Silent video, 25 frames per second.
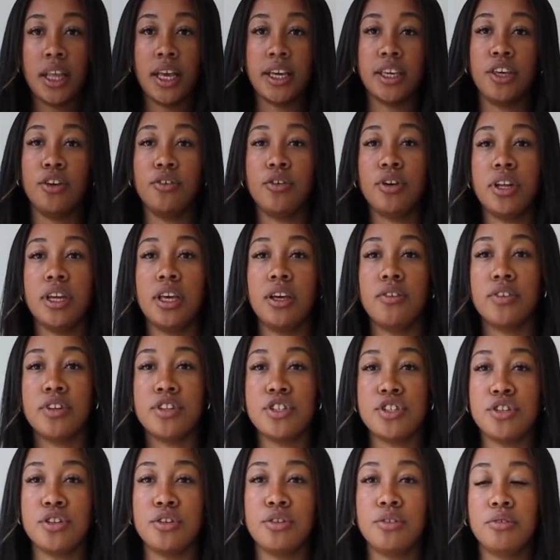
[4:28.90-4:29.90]
Like, you could
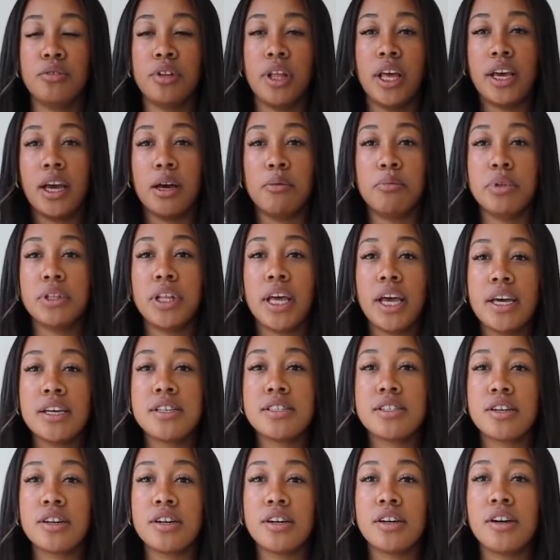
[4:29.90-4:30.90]
even do like a
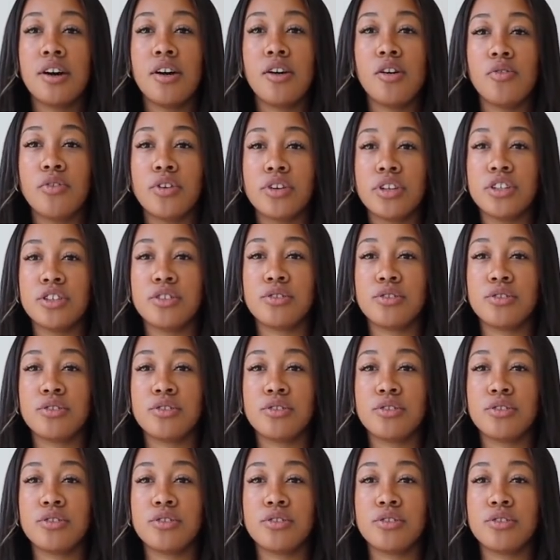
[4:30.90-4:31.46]
blazer over the